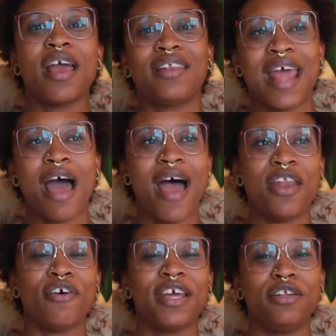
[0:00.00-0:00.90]
Now, I
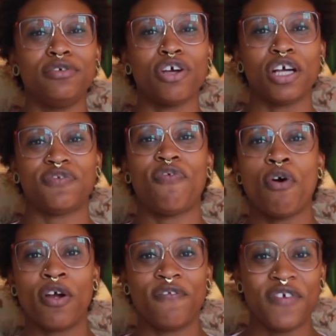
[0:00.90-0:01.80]
know they do charge
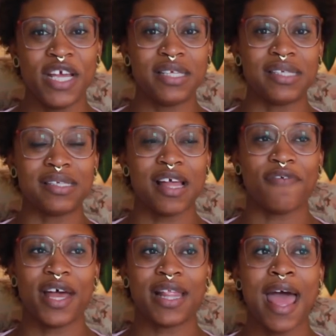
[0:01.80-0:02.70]
foreign fees and stuff
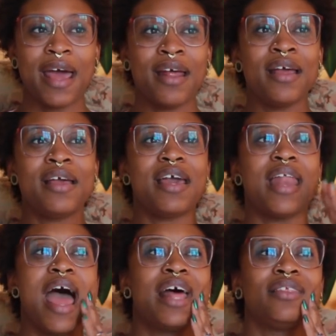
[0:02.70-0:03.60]
like that,
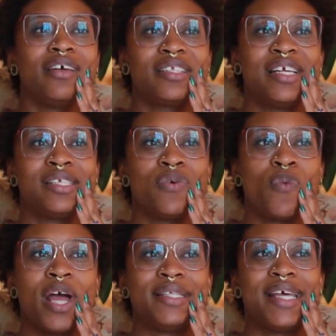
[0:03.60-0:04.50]
and I had looked into
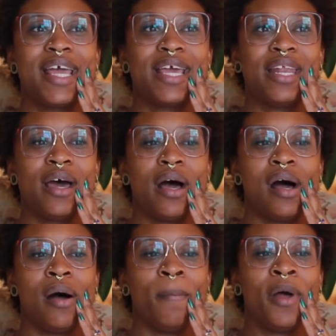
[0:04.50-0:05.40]
one, taking
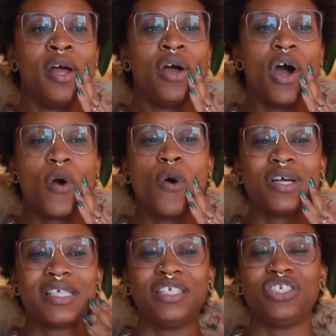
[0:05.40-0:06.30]
a
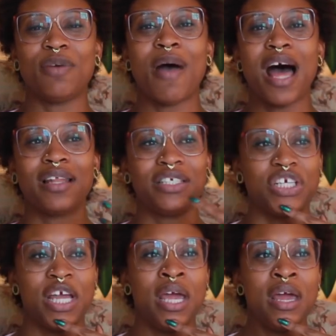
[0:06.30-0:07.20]
course in
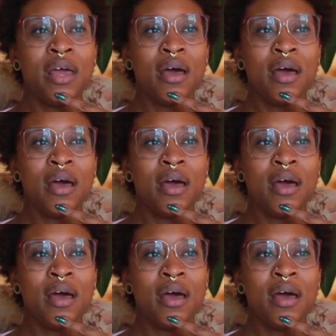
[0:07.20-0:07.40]
gemology,